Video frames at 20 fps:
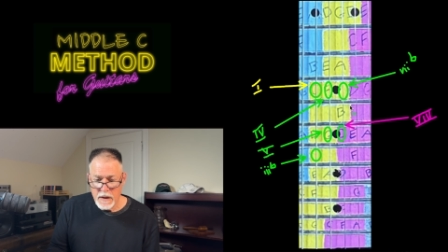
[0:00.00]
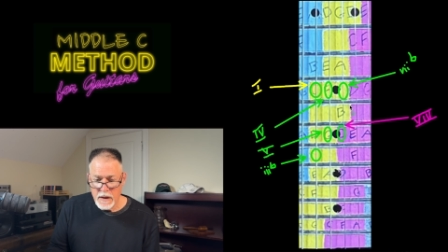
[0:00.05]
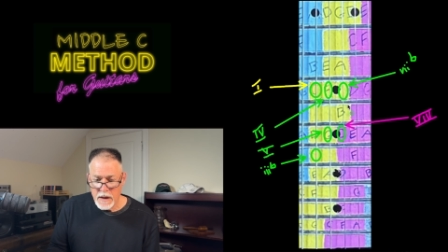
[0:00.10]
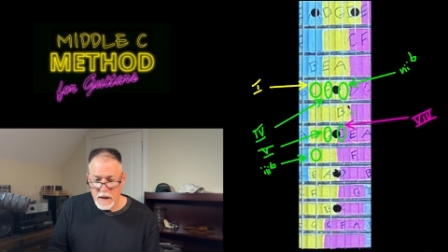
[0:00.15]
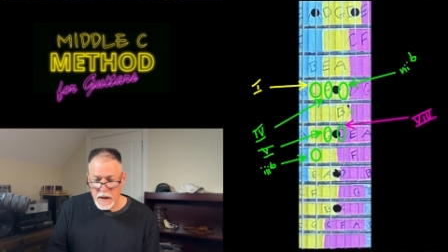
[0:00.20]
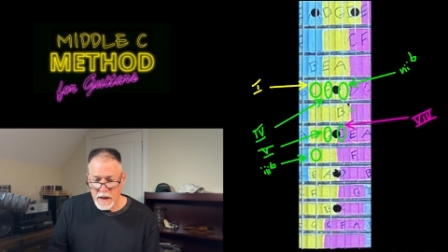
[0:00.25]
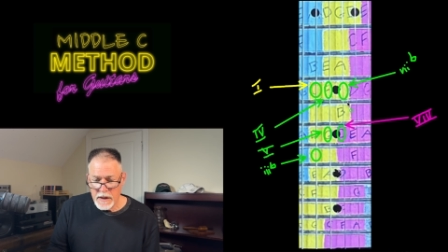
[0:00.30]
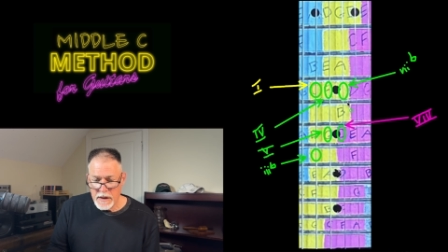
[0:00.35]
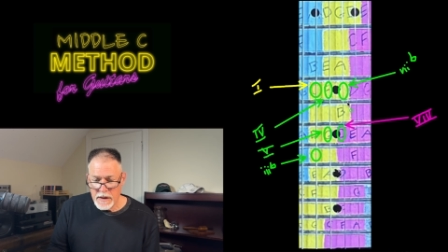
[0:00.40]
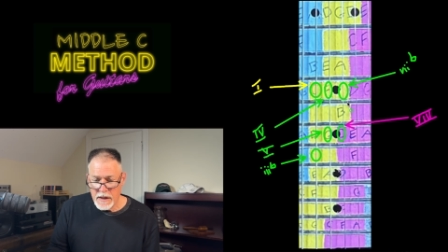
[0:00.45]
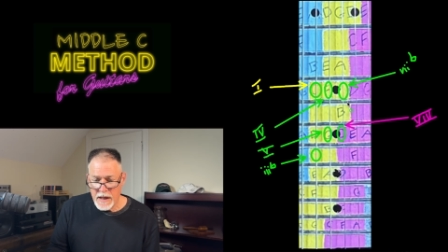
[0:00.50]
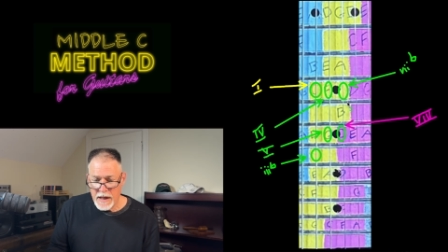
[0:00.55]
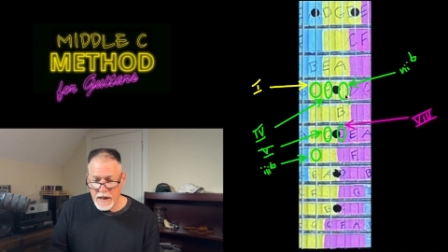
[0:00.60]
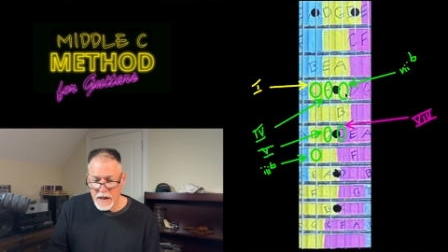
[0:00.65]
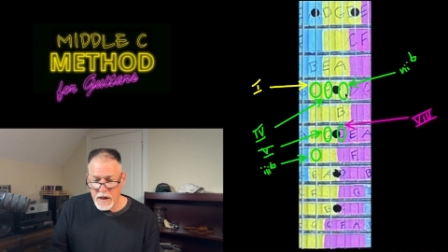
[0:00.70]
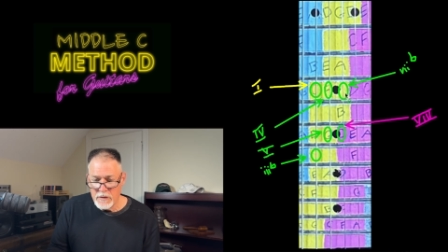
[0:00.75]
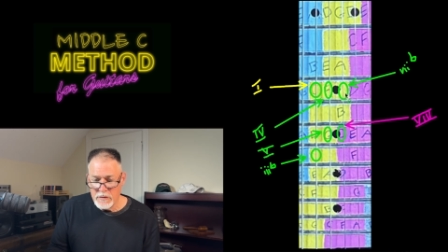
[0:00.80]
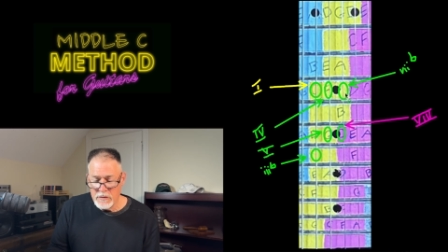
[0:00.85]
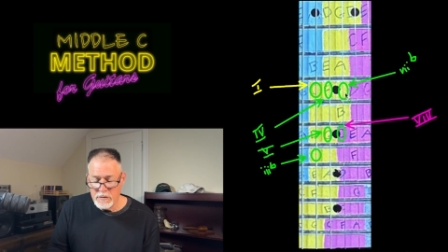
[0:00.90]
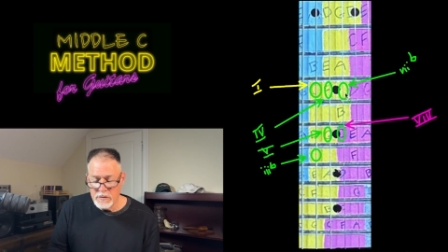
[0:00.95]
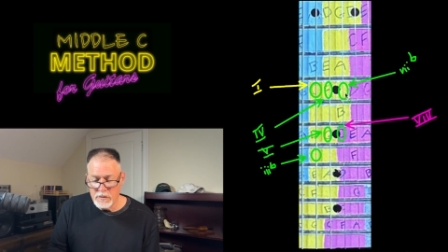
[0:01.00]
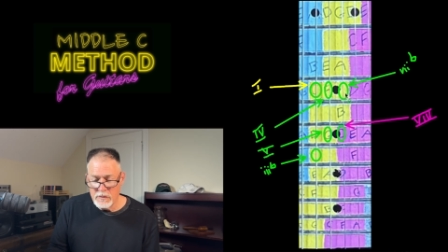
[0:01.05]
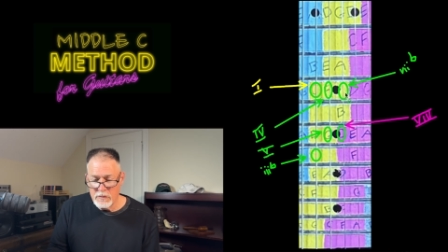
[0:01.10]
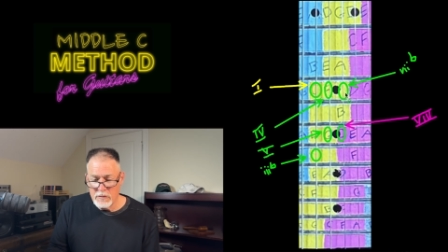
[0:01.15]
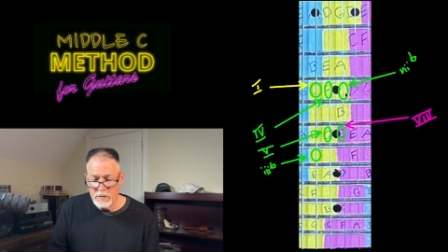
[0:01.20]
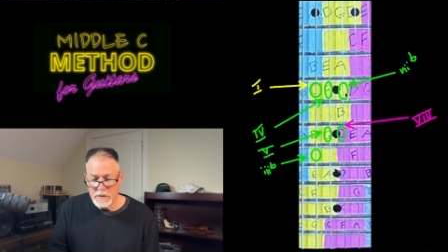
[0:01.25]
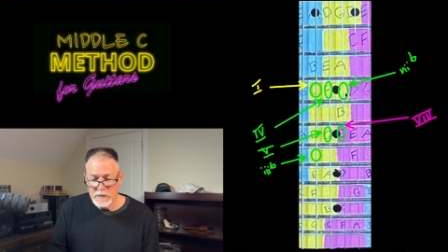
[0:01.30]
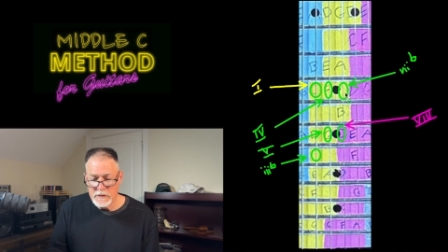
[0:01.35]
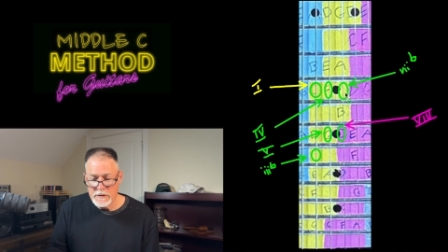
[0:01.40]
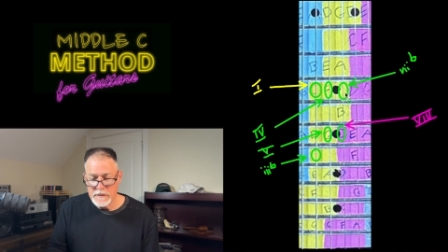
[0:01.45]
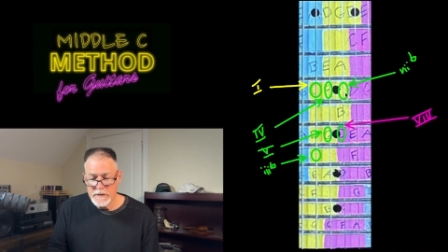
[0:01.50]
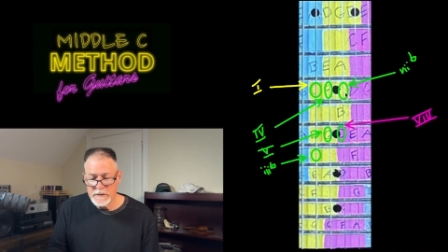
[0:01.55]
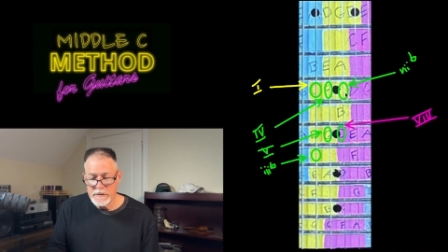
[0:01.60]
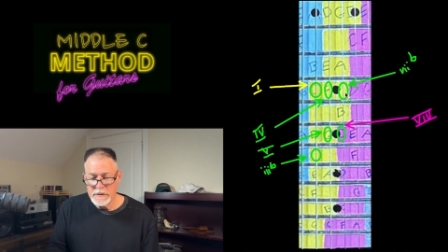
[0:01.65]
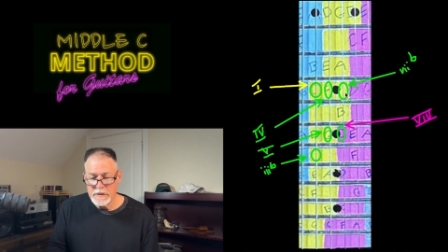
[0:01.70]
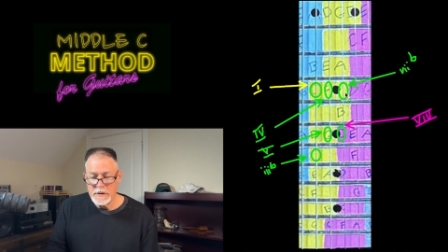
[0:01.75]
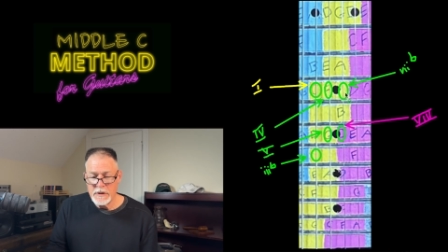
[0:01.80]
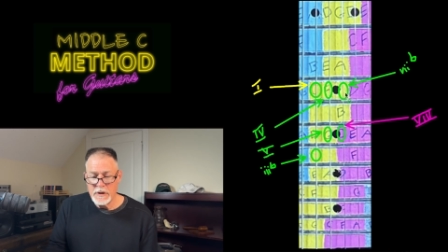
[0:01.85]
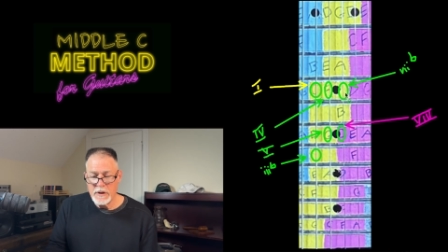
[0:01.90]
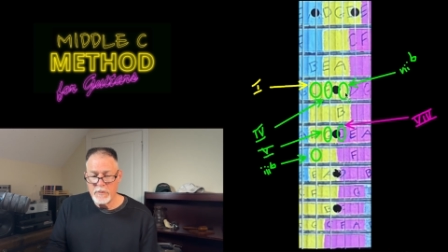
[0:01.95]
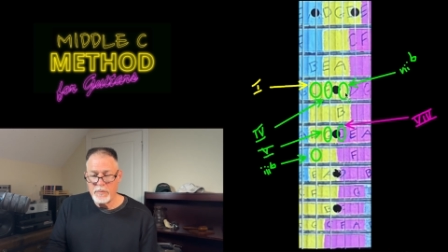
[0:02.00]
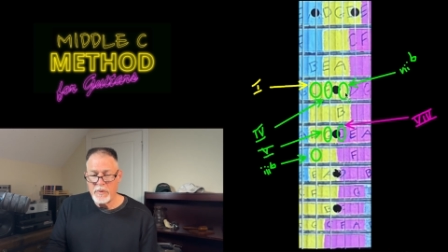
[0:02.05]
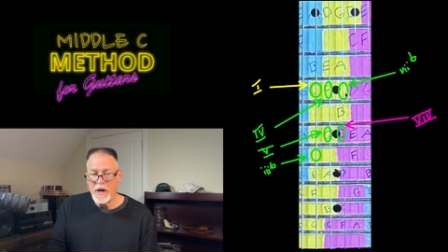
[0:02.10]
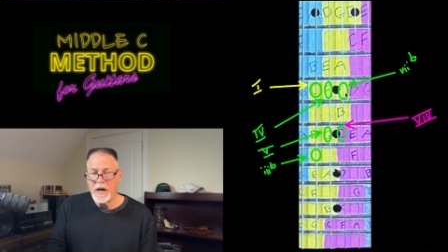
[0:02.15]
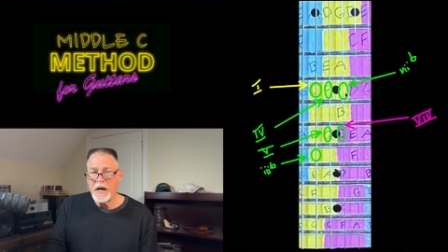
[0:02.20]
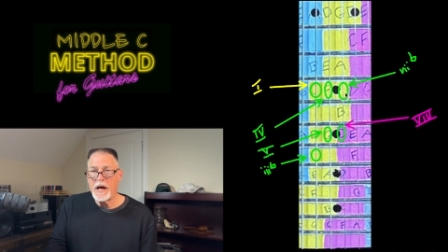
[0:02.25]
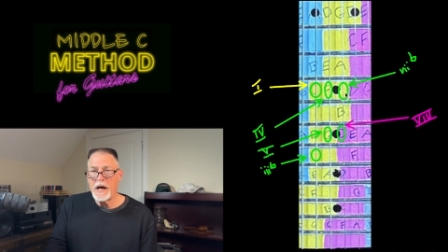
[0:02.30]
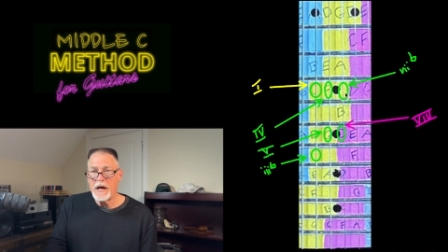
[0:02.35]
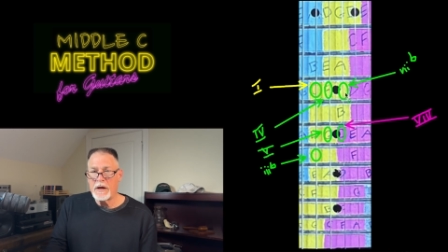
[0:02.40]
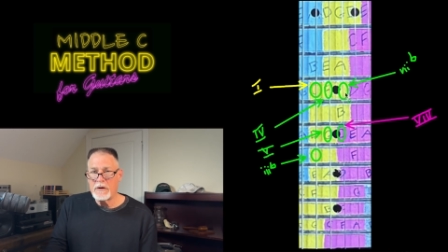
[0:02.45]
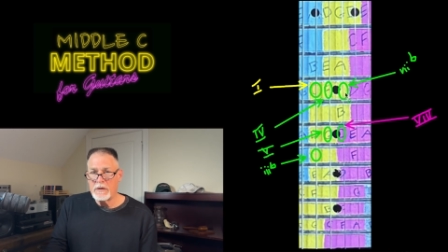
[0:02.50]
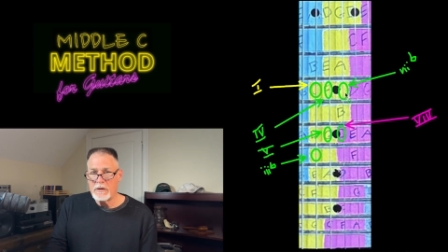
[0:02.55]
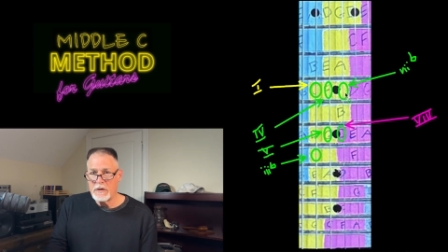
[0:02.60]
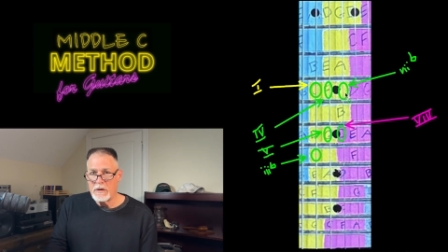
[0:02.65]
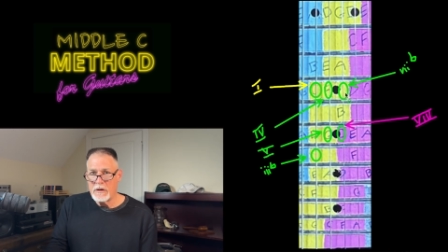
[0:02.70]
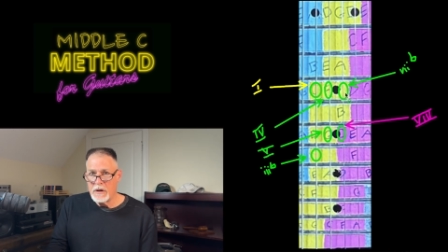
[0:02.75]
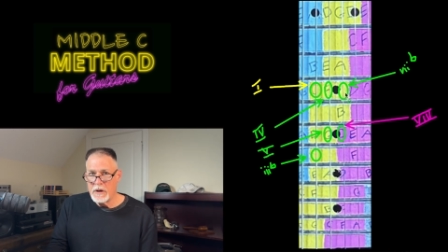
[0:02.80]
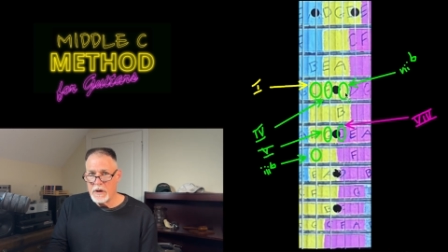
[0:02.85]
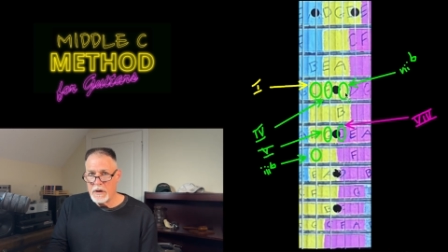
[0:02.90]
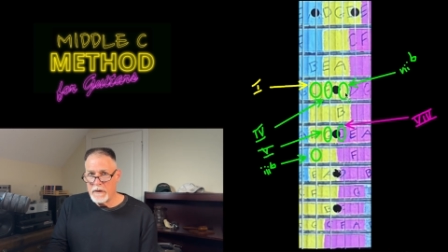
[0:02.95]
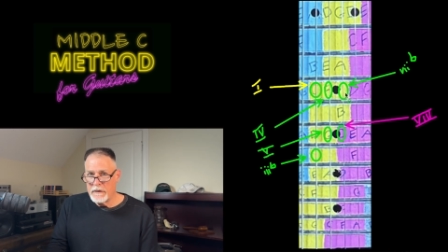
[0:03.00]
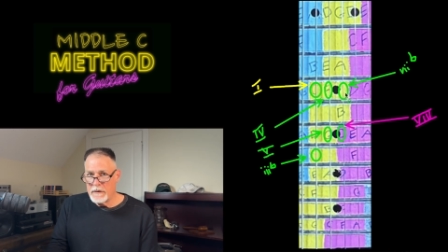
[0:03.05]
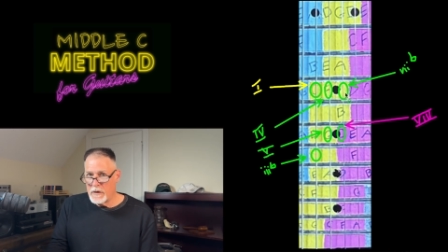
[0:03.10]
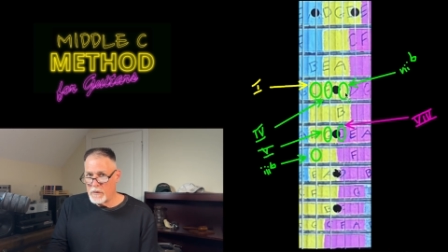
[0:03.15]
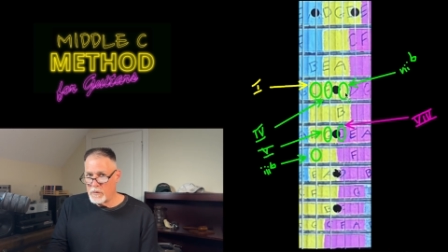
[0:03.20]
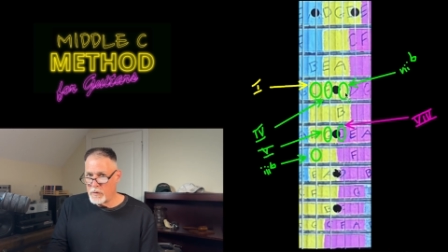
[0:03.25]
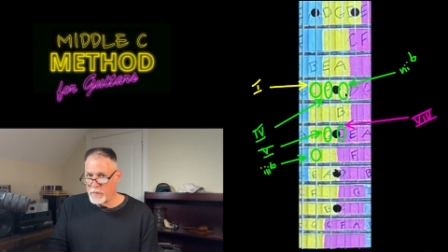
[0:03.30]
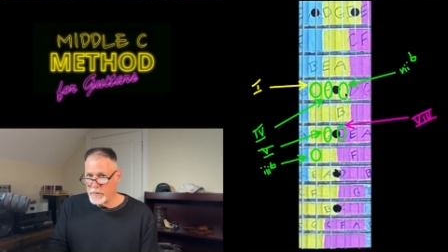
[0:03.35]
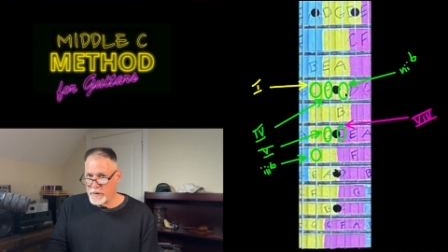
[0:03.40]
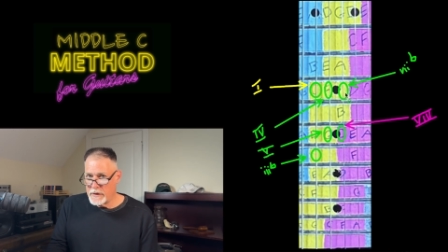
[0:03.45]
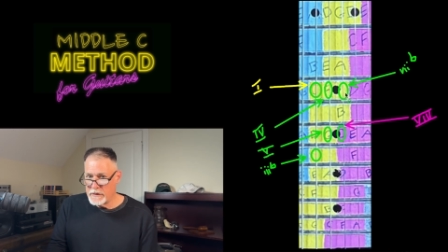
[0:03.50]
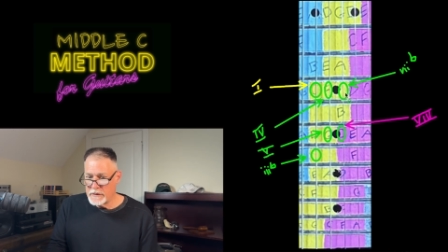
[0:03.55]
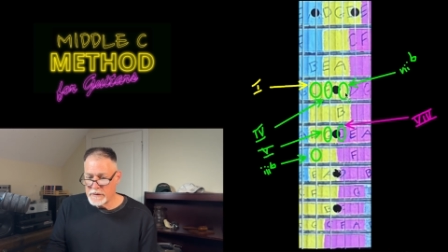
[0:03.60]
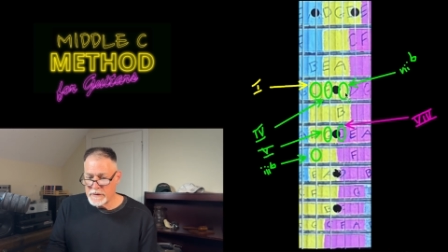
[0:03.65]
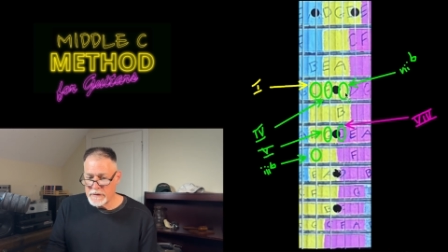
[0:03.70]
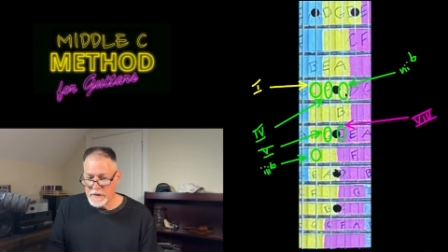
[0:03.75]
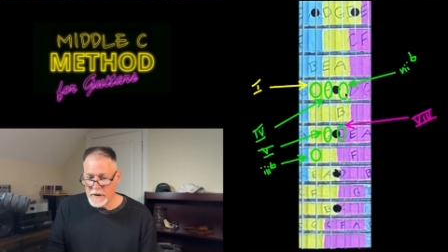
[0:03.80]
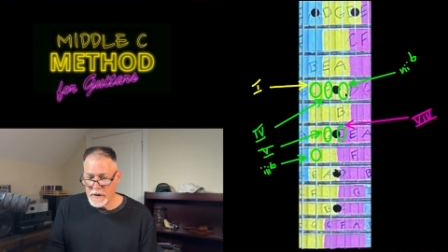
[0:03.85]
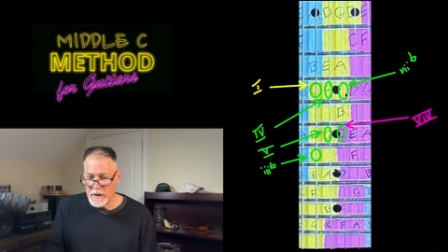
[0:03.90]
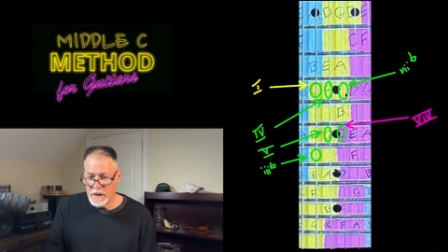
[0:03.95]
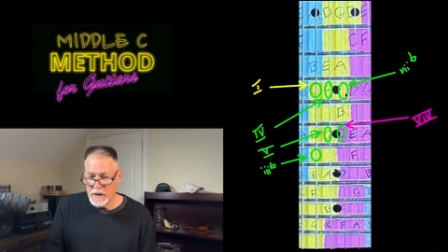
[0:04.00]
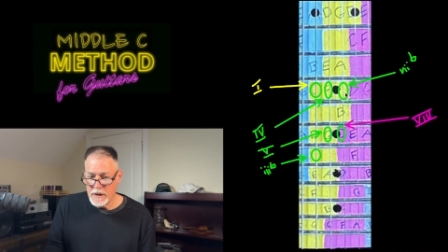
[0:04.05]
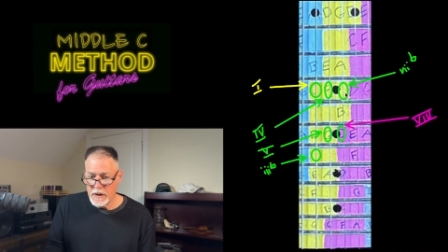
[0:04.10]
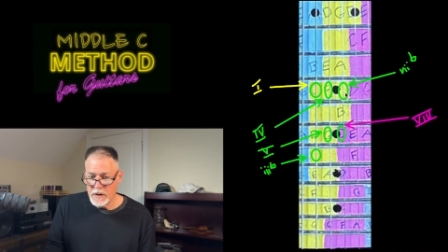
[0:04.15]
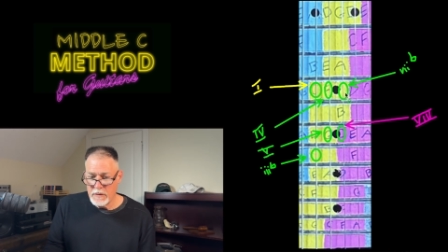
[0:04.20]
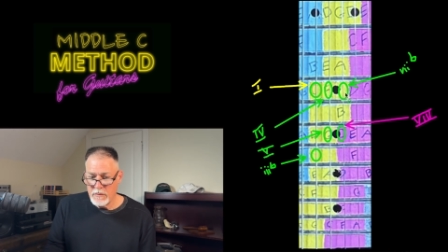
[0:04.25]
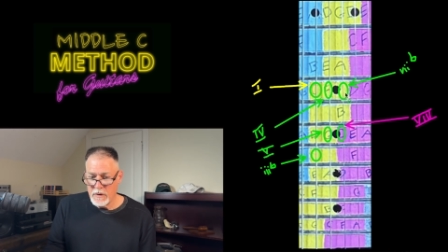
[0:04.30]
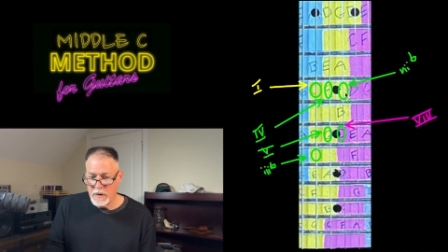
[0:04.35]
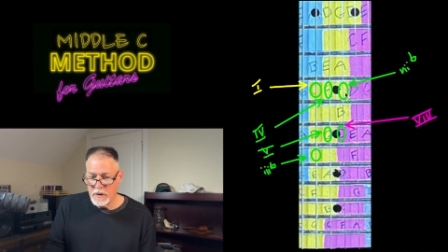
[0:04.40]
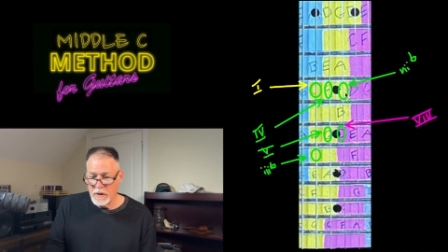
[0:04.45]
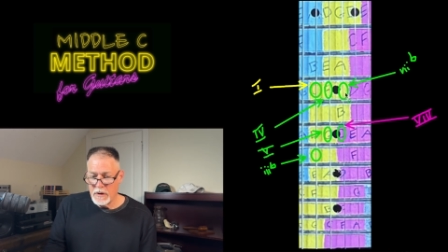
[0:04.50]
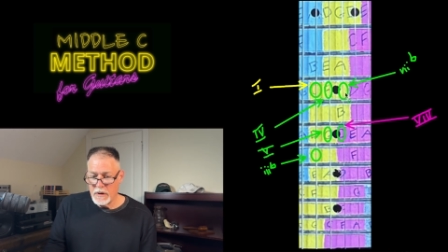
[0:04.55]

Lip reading: And now you're going to see a pattern that will be the same